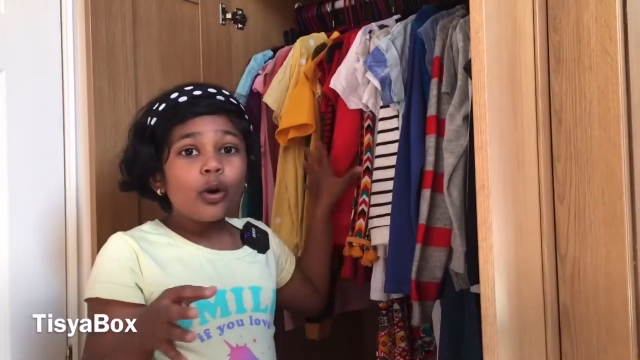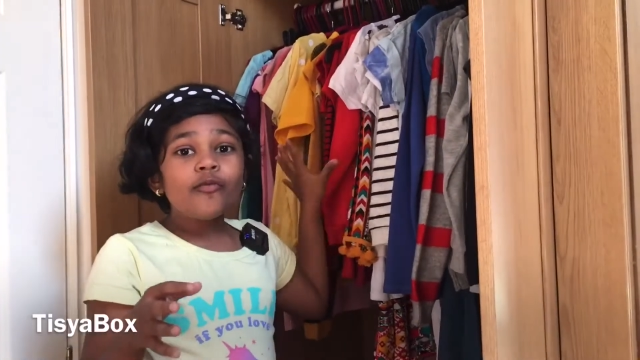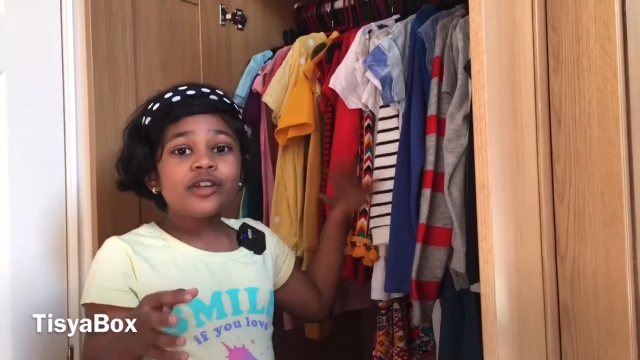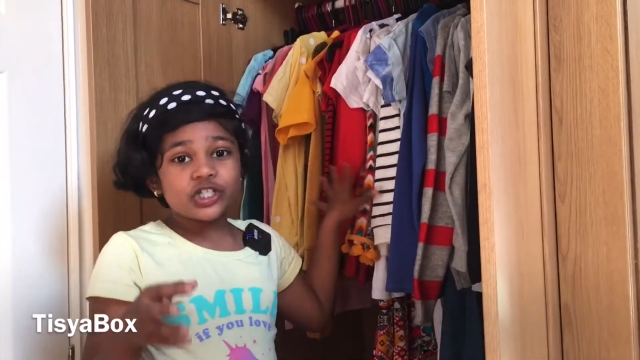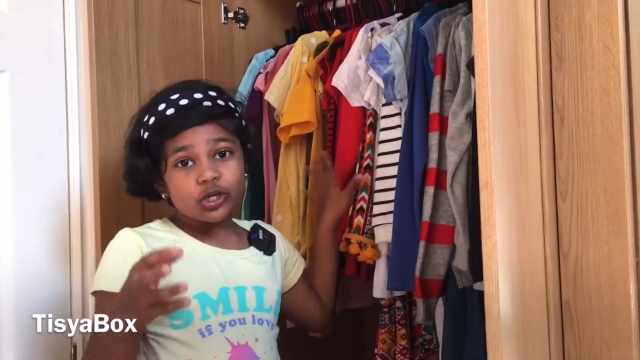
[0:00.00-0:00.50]

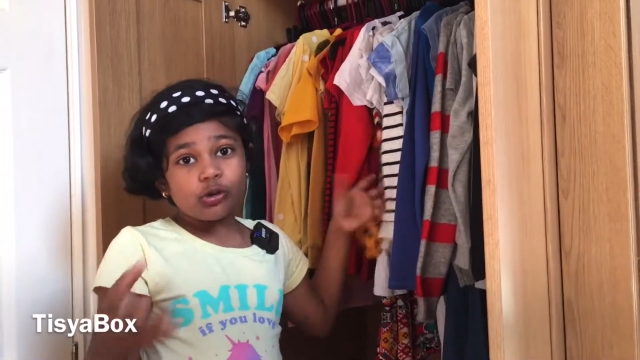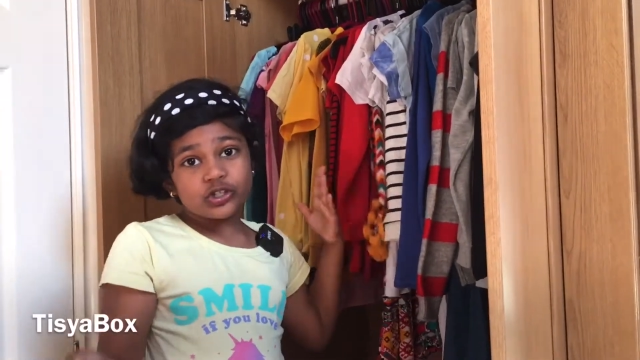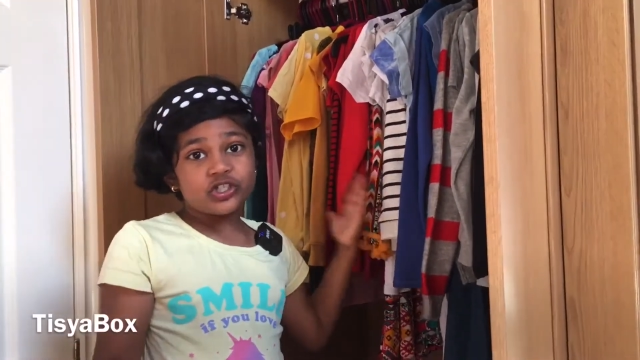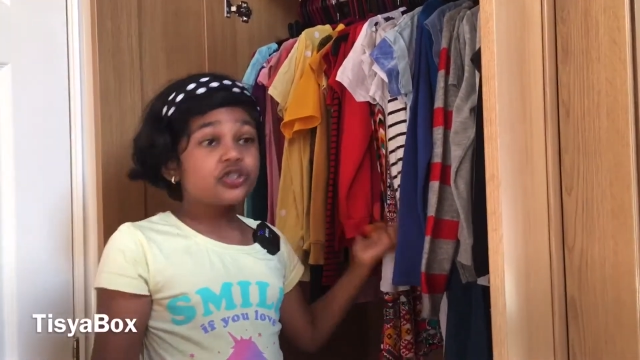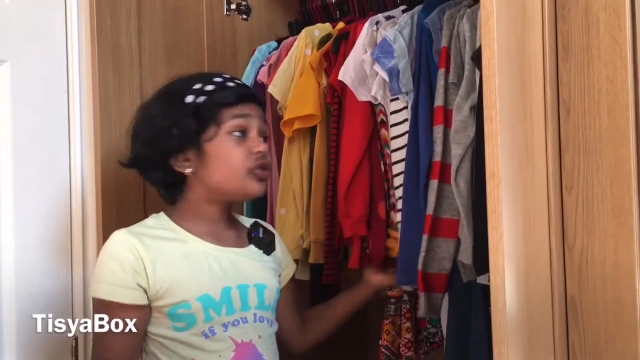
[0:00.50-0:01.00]
which
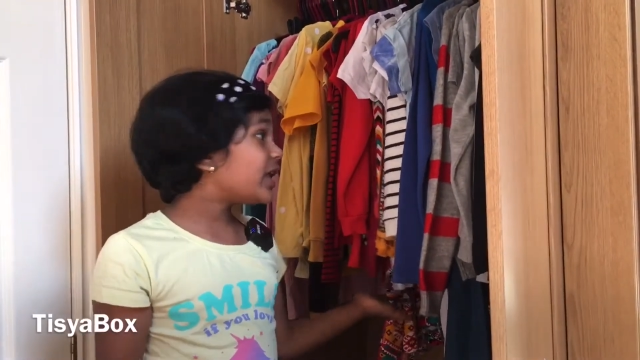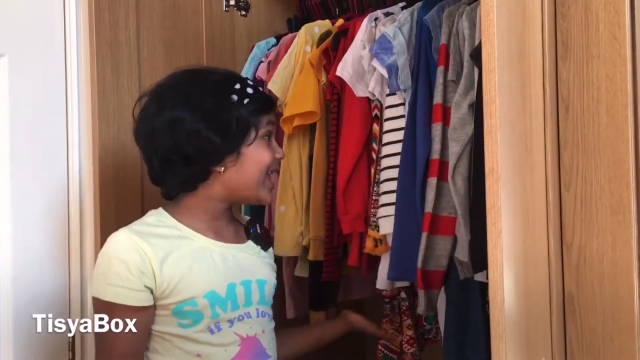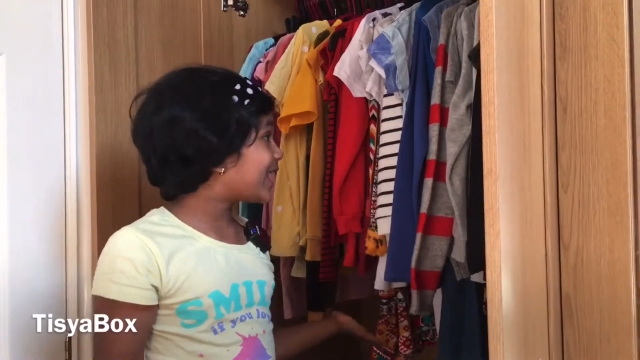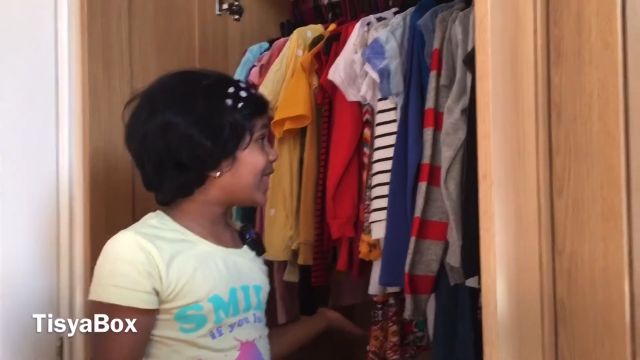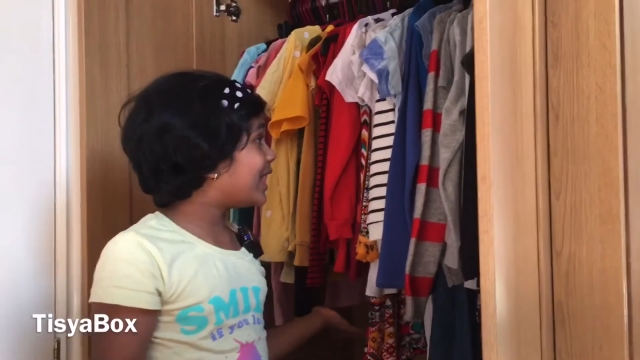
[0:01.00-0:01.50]
clothes to
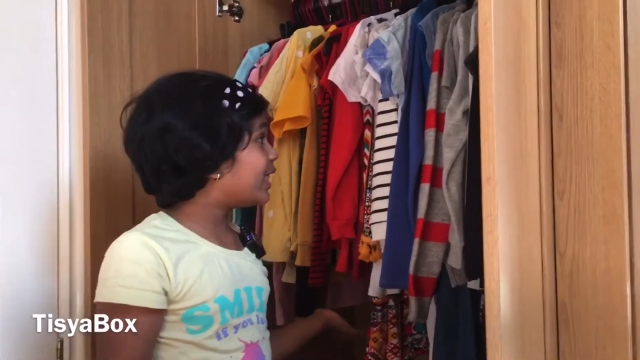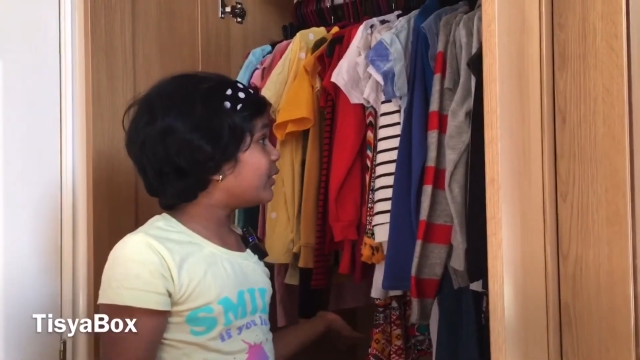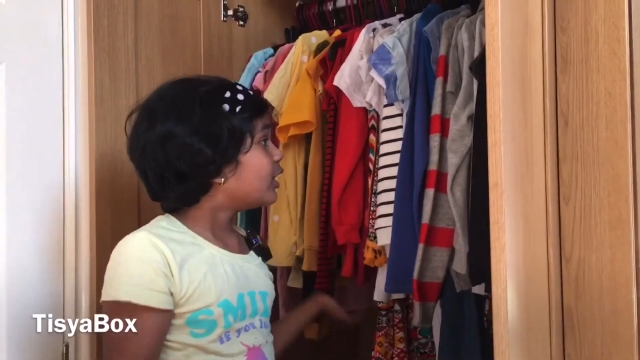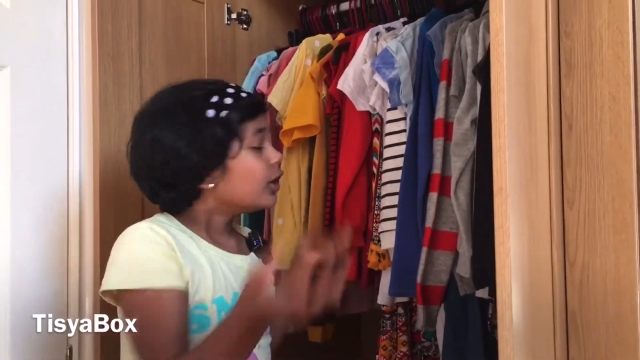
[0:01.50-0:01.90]
take and I